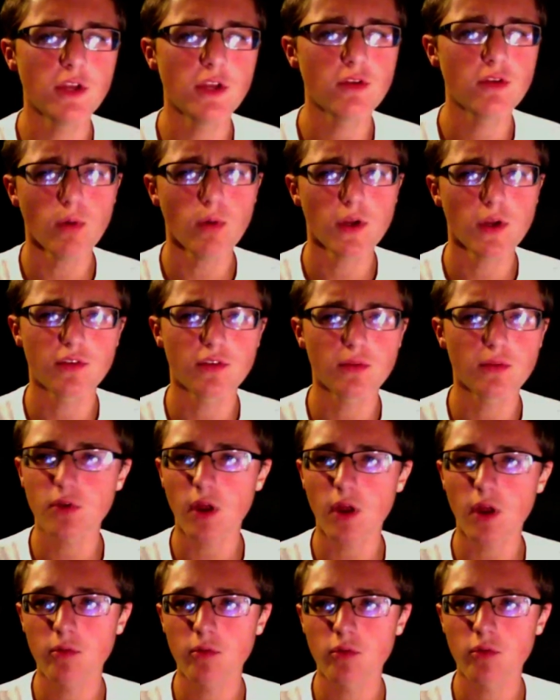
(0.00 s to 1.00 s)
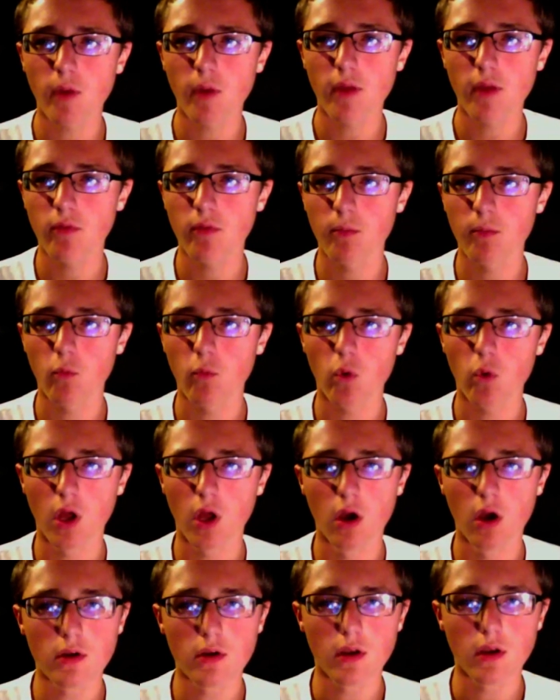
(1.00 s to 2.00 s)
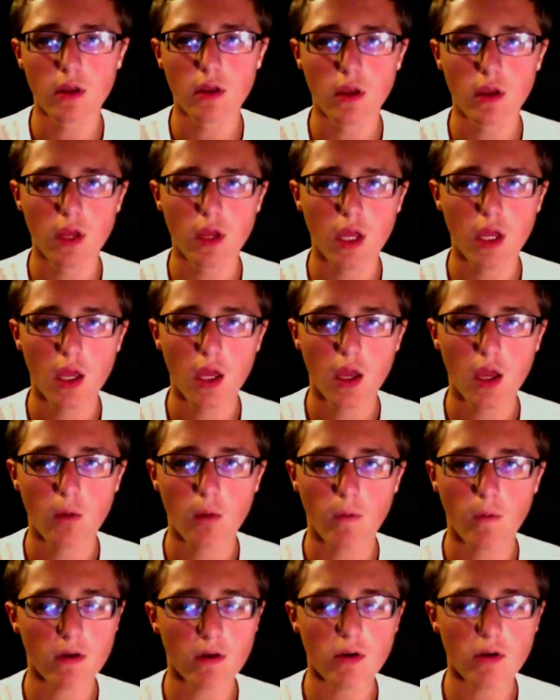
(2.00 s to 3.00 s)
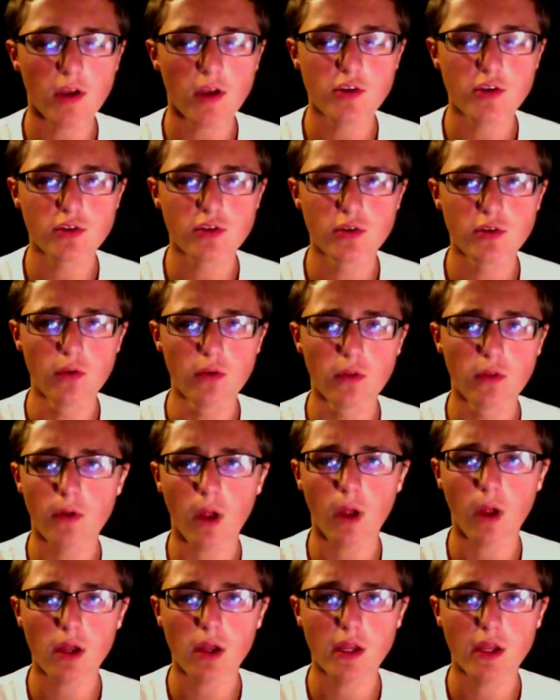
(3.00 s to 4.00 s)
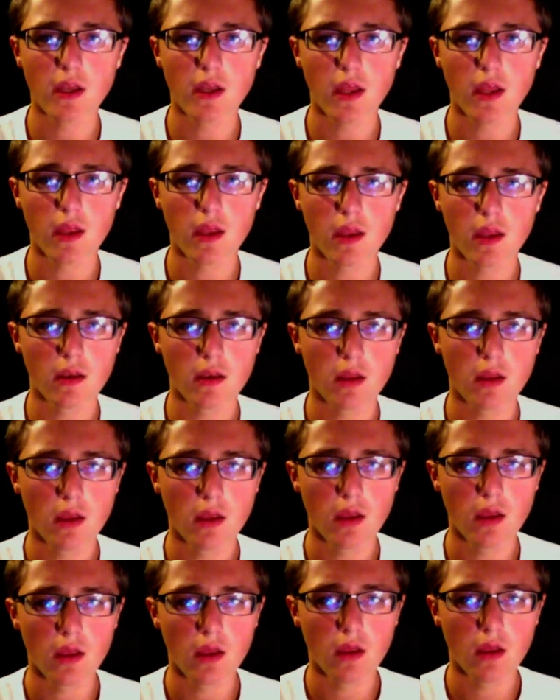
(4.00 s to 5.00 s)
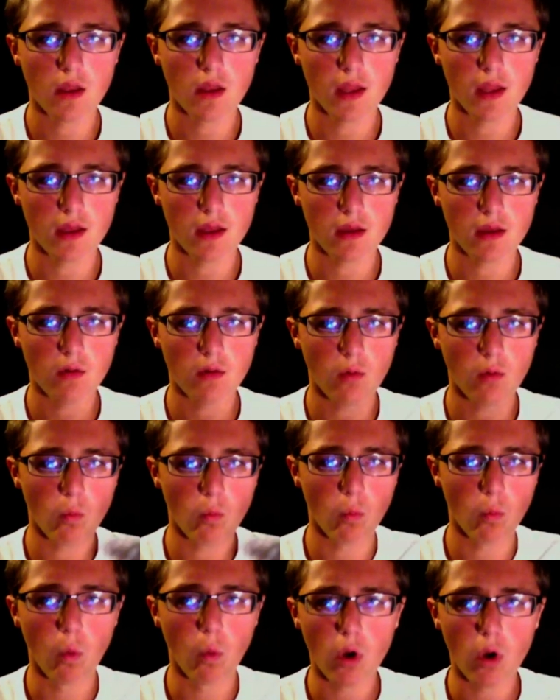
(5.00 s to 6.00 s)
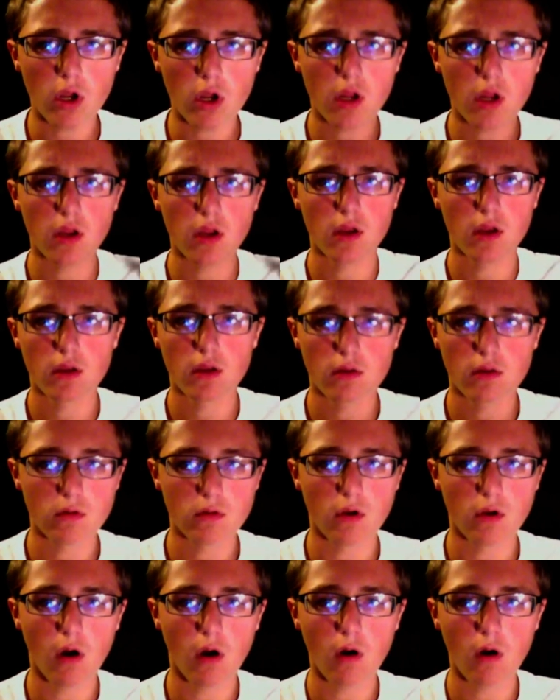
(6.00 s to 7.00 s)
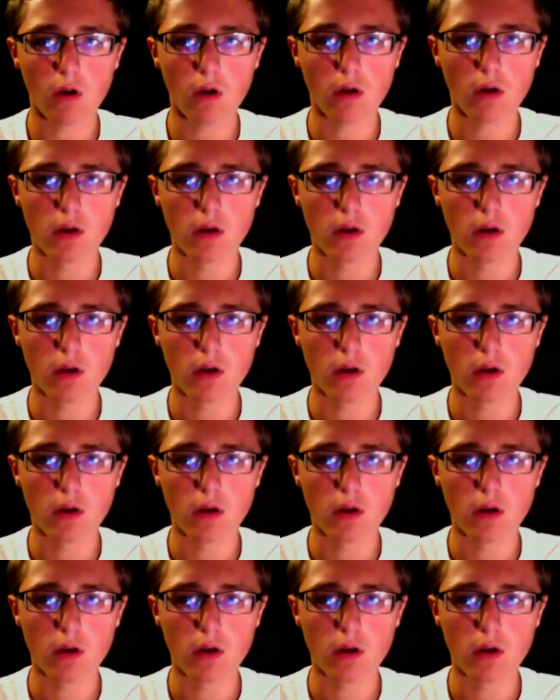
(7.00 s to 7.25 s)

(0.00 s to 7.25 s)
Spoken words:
subscribers away from 100. Why don't I just do the grind and like work hard